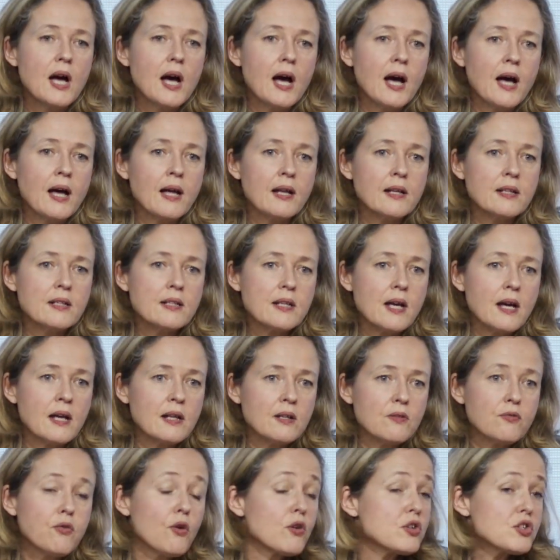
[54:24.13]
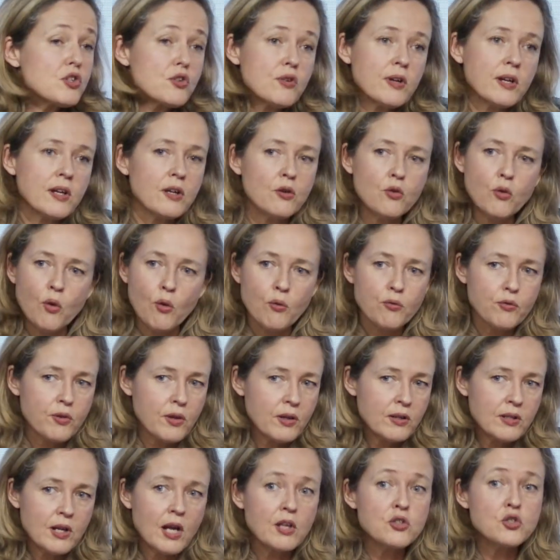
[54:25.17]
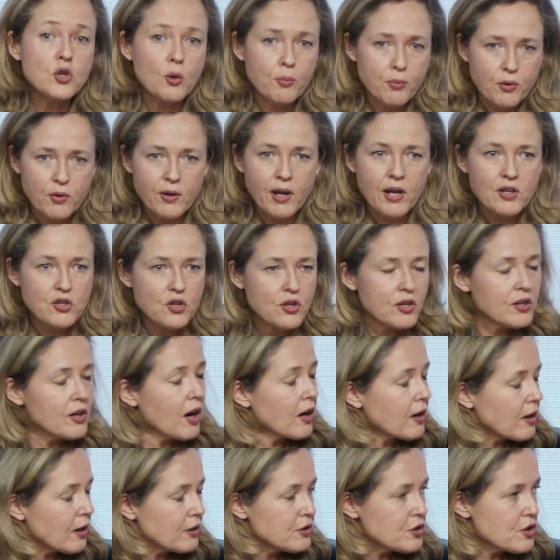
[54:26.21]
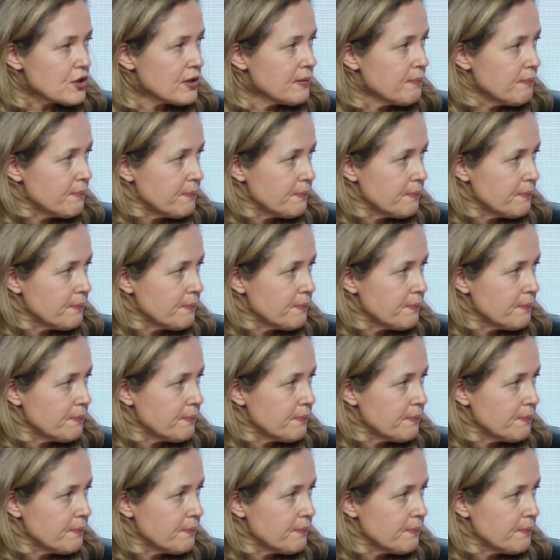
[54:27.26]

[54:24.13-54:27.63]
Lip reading: and fostering growth and job creation in our country.